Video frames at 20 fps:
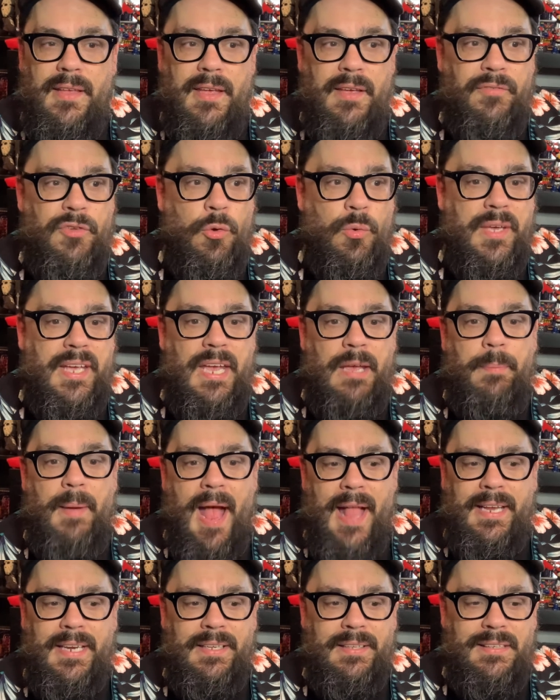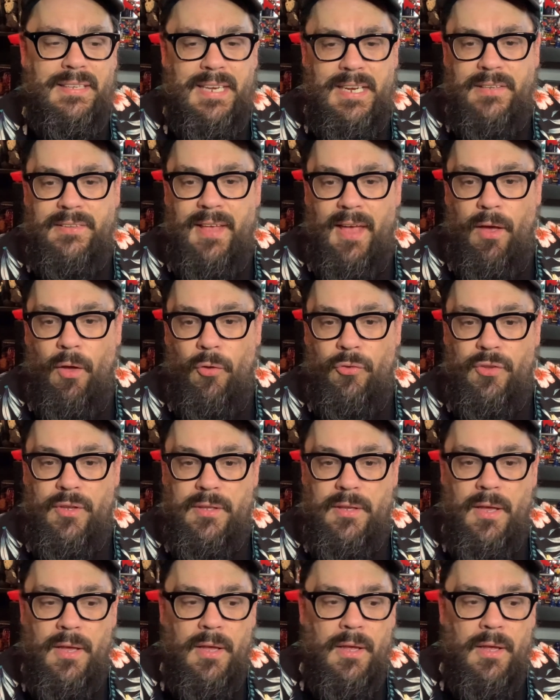if you keep adding details and